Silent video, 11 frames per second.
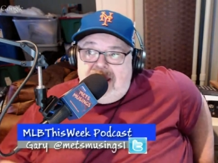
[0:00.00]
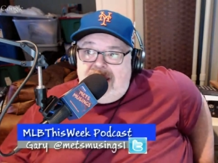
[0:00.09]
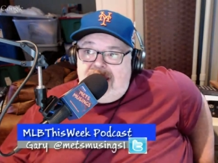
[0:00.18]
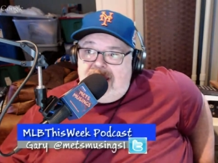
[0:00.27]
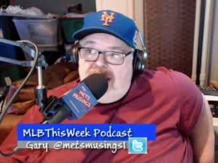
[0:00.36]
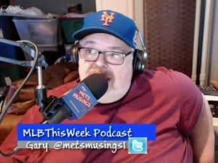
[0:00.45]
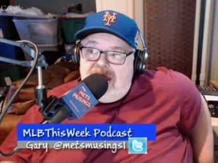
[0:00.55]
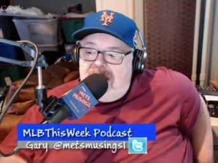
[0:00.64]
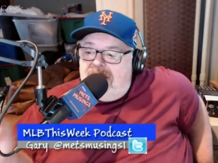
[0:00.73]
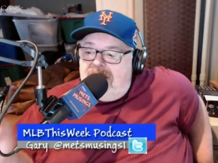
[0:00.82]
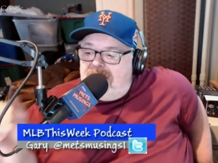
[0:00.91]
I
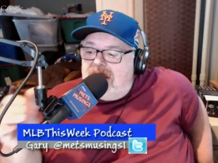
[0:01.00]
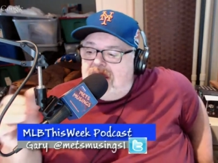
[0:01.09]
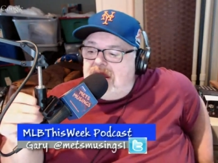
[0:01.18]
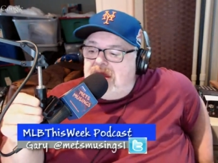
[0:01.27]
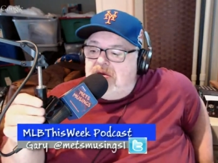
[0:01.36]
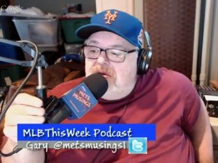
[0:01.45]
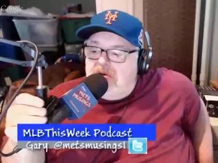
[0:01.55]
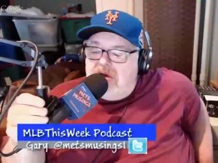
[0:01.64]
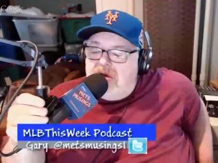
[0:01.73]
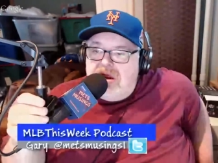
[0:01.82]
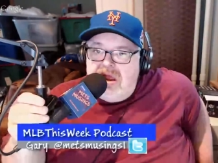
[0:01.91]
don't think you can,
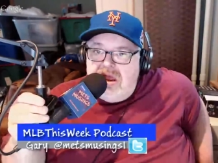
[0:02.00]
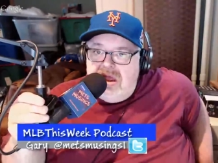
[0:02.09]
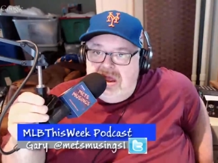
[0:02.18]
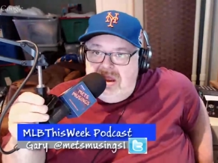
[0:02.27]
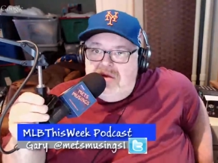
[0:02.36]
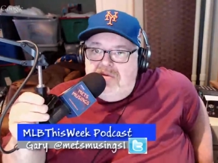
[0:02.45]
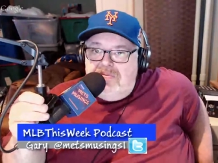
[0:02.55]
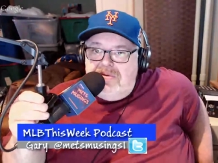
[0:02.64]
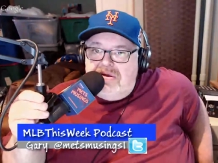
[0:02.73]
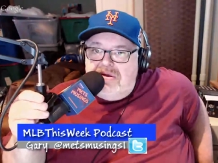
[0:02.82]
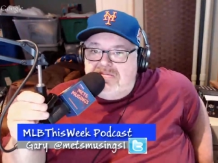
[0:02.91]
because
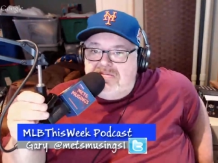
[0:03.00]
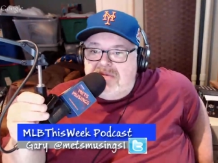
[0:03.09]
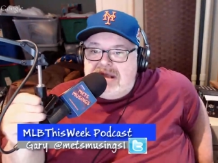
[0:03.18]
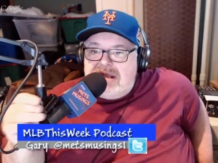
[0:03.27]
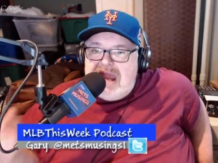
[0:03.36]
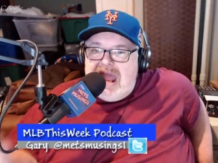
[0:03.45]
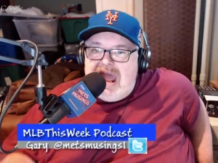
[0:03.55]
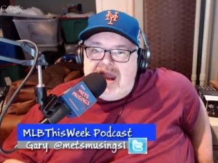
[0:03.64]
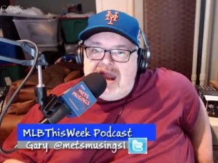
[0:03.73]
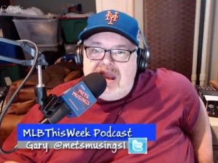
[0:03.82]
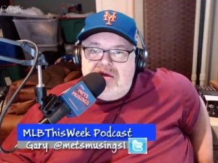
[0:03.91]
some guy's got
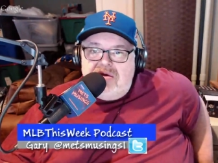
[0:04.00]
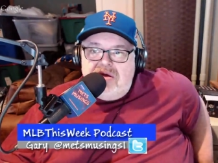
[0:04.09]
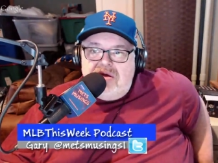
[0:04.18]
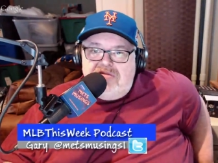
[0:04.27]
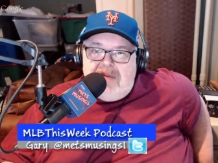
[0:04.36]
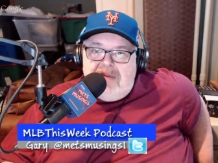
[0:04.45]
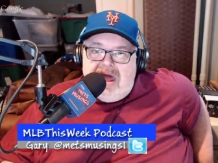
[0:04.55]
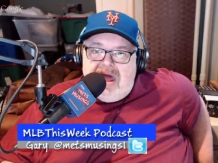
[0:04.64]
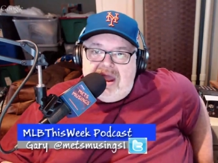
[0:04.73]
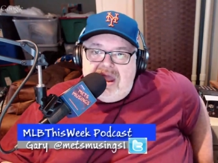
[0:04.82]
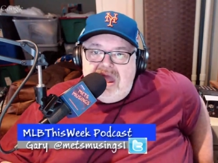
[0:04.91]
acne on his back,
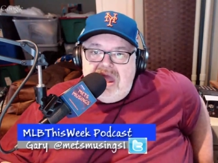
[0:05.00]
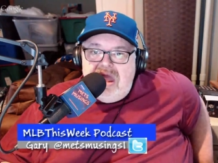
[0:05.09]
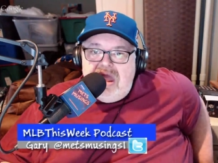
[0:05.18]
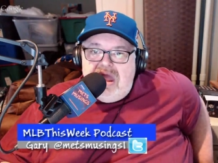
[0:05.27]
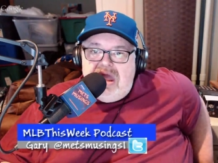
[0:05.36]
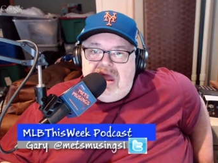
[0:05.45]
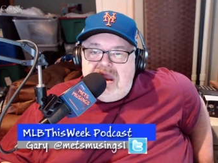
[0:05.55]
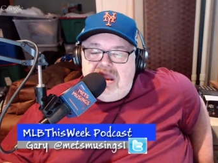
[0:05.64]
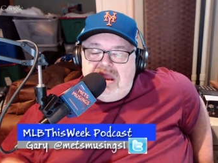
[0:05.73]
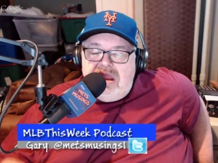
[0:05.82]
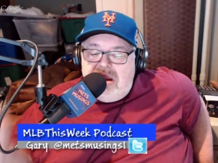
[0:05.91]
and
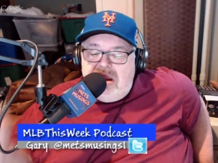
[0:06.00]
then